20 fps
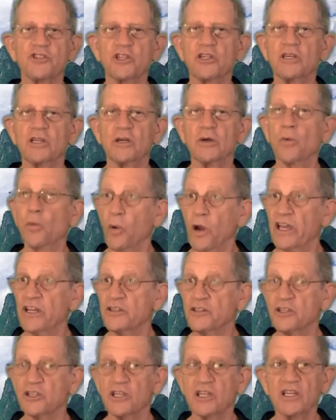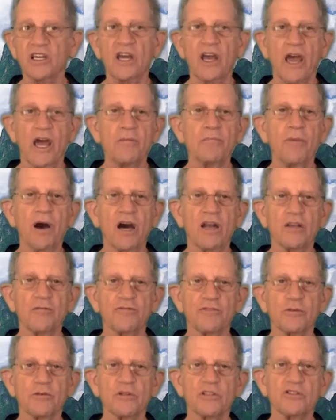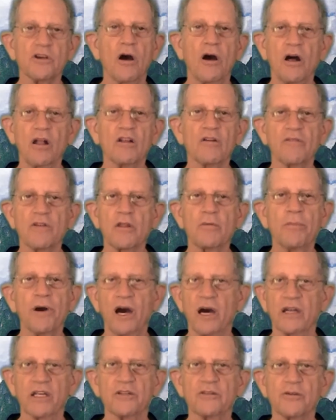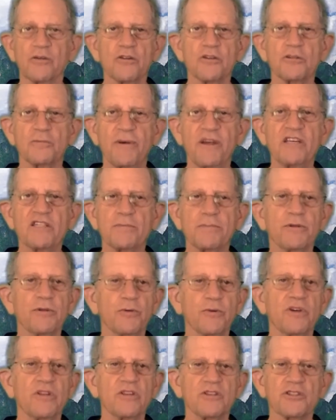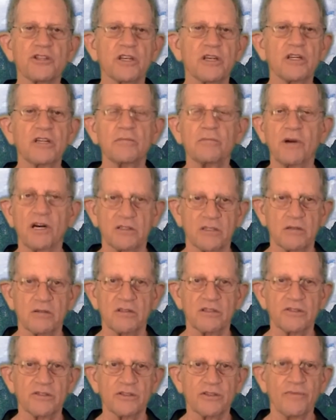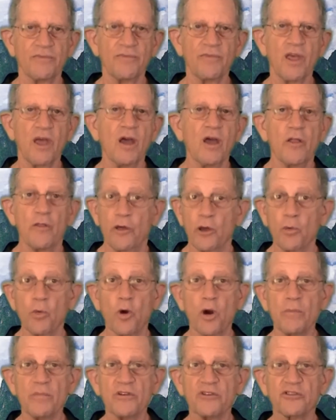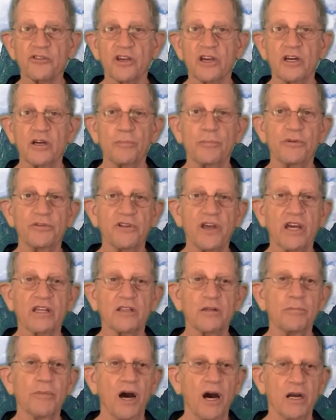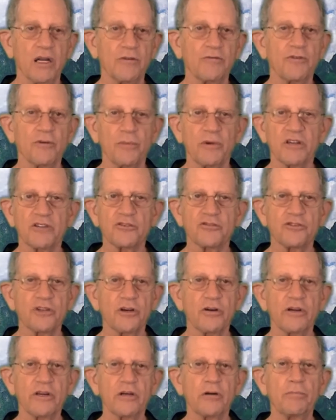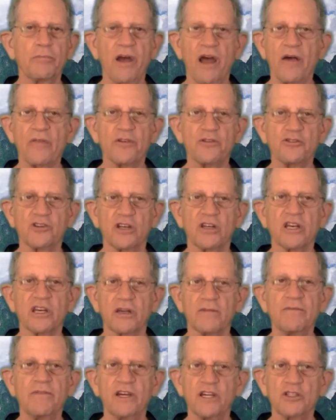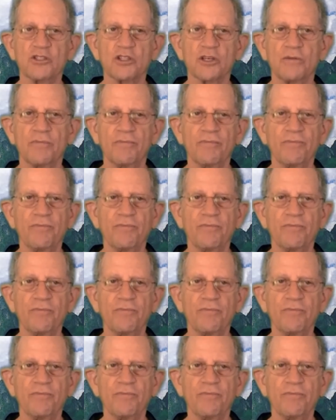qi, Wei qi, and body fluids all over the body to the space between the skin and muscles. They warm the skin and protect the body from exterior pathogenic invasion.